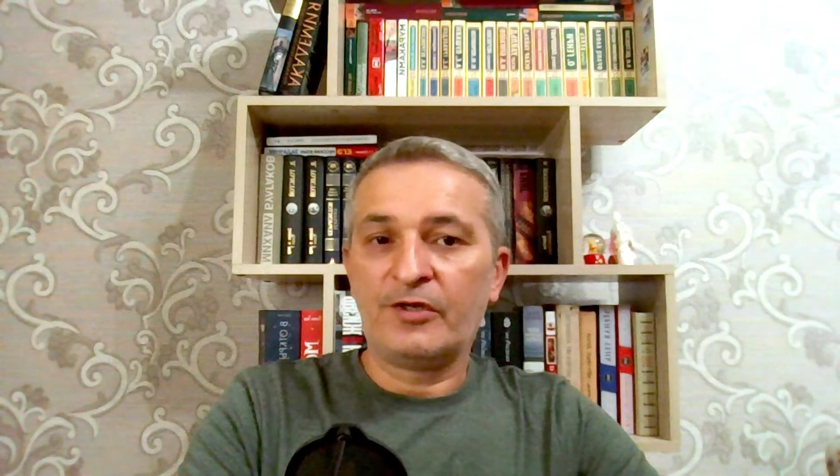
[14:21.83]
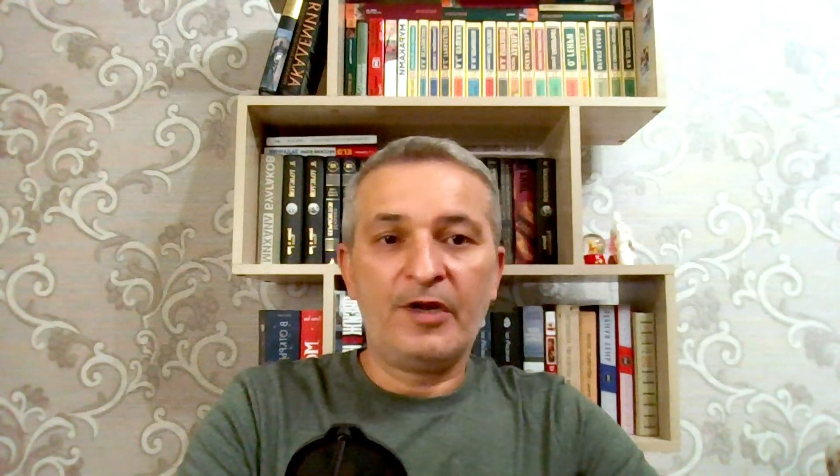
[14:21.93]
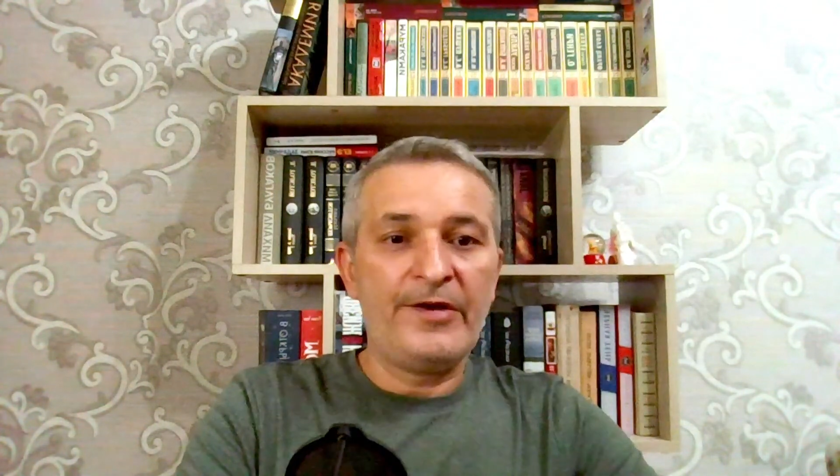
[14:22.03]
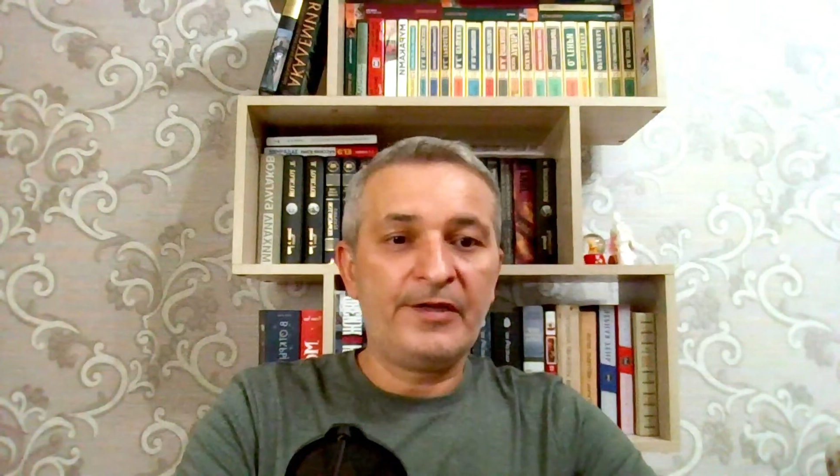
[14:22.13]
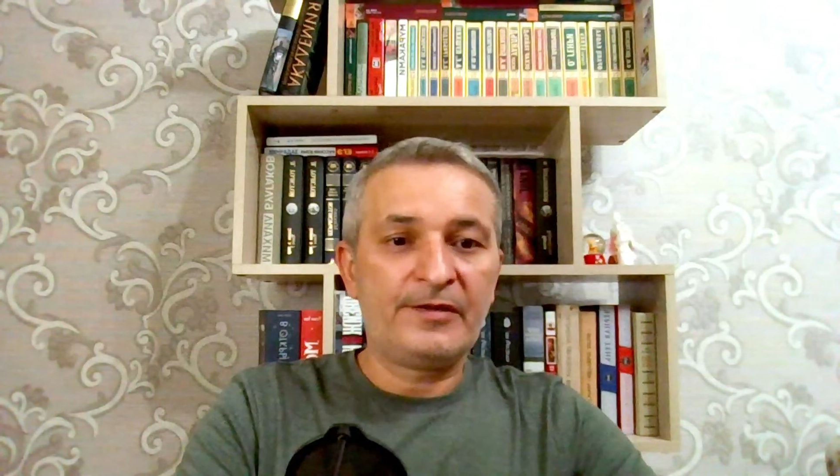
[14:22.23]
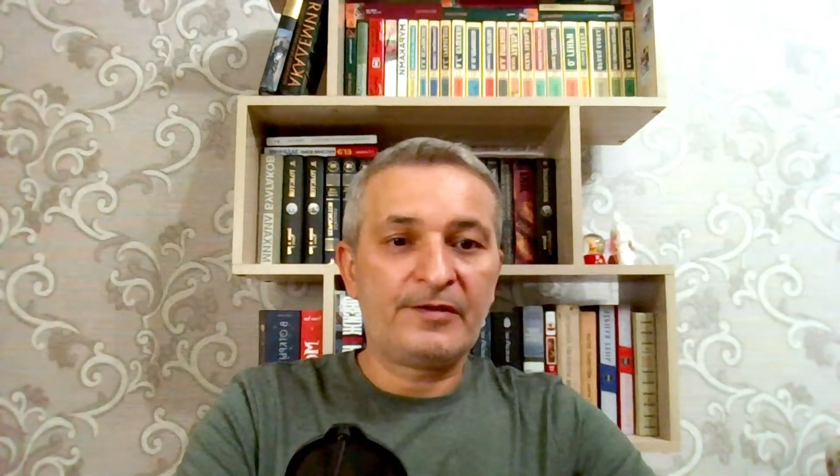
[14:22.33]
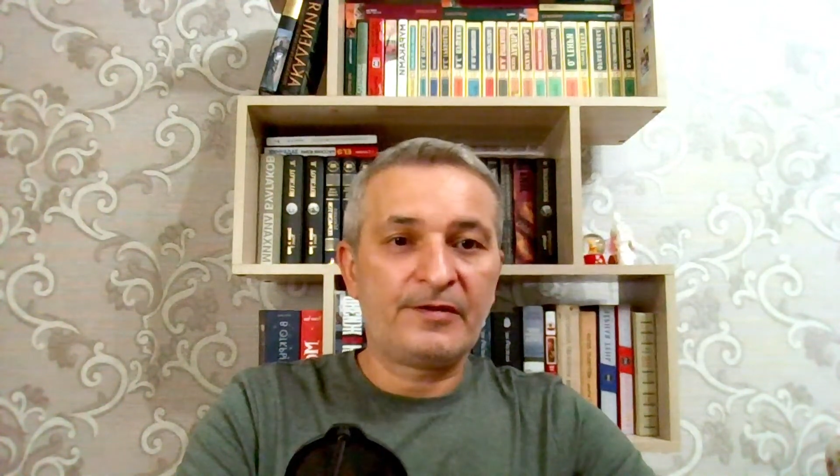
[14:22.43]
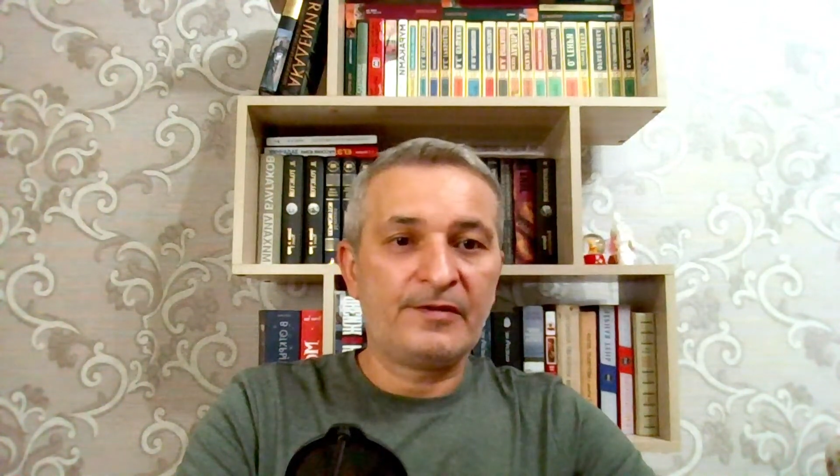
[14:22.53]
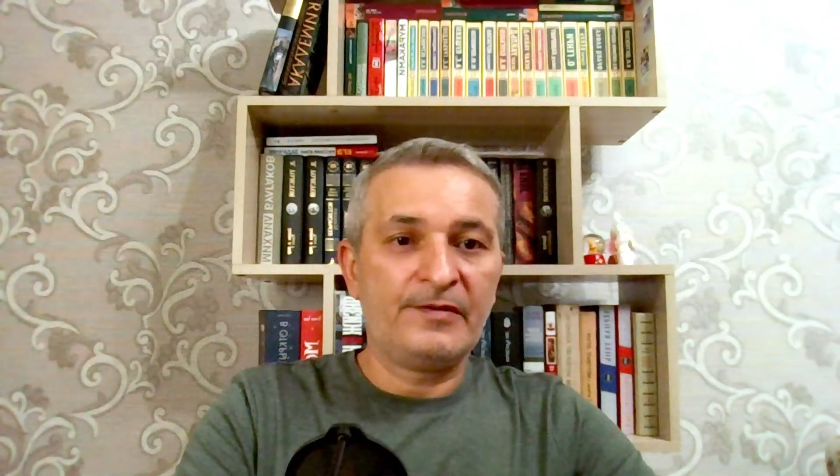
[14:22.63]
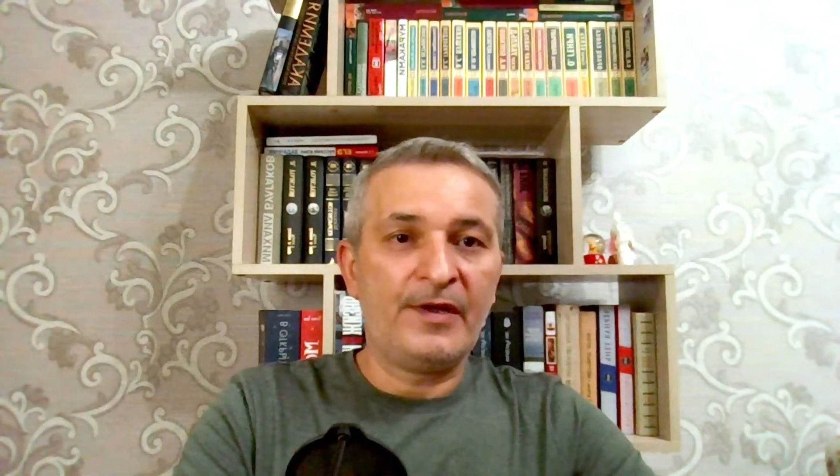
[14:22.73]

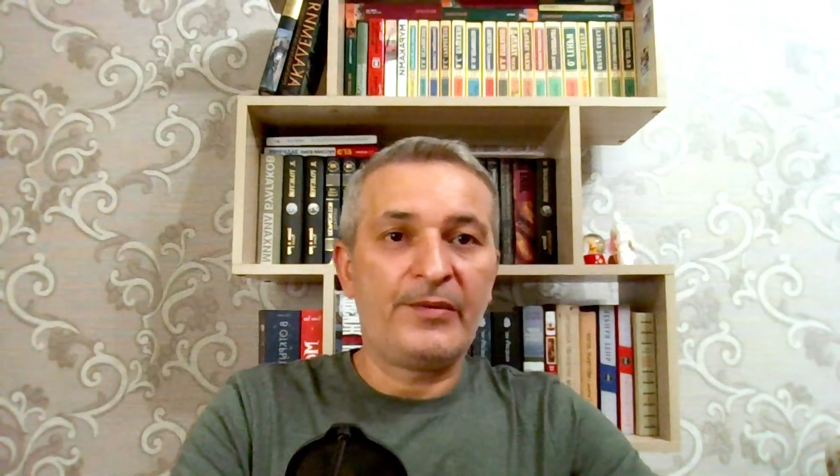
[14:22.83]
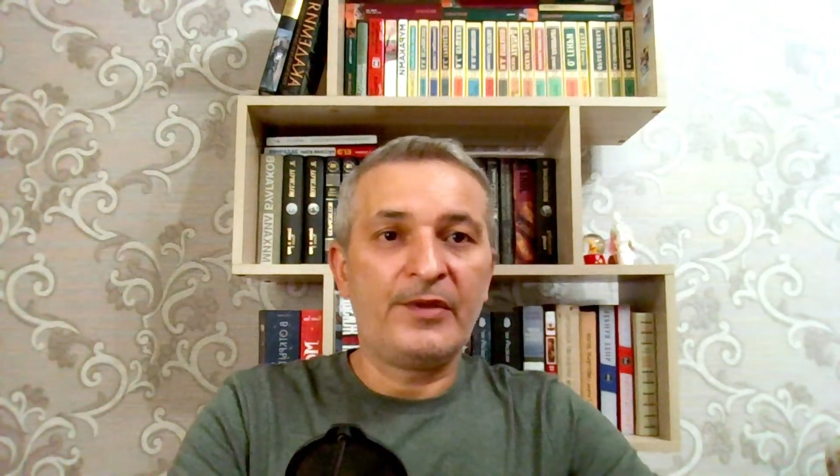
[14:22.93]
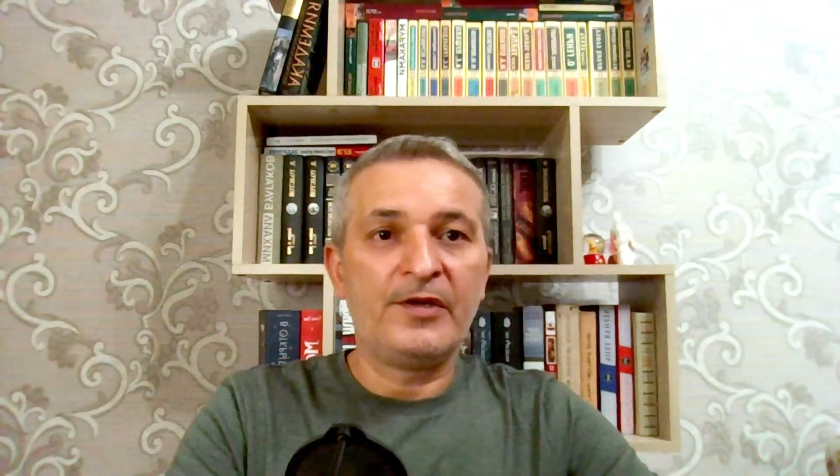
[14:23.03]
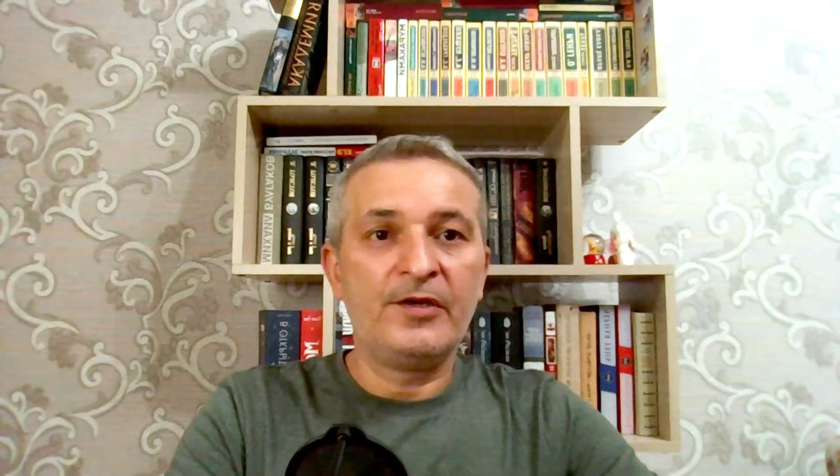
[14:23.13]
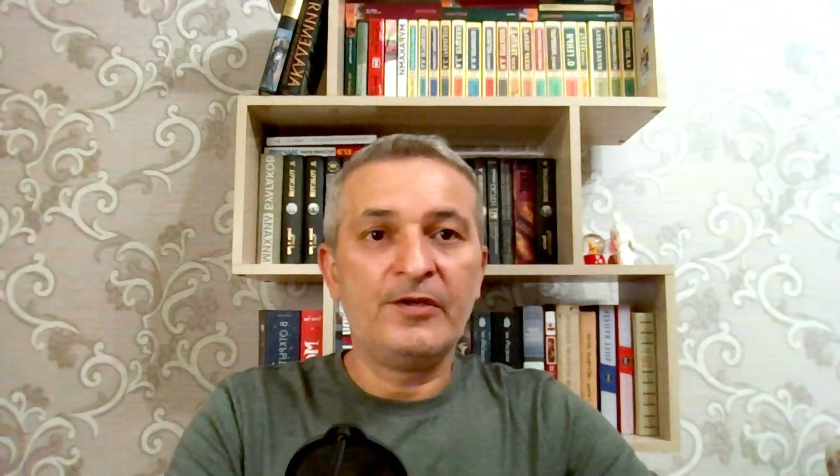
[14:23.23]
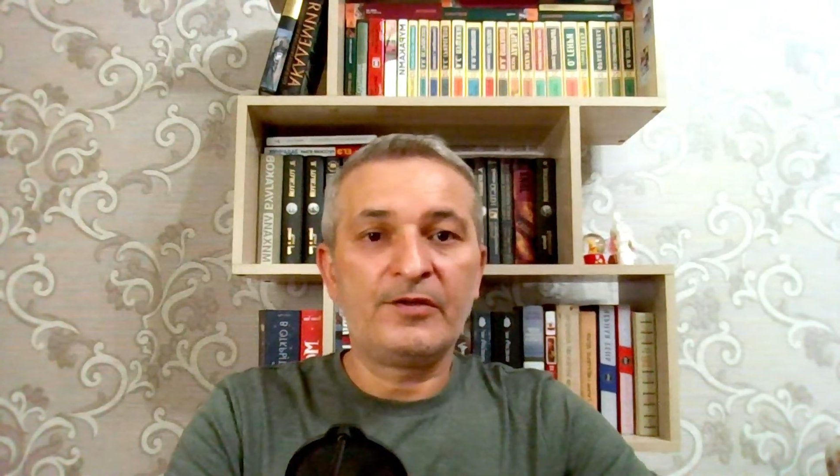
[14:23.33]
alerts. Nothing here.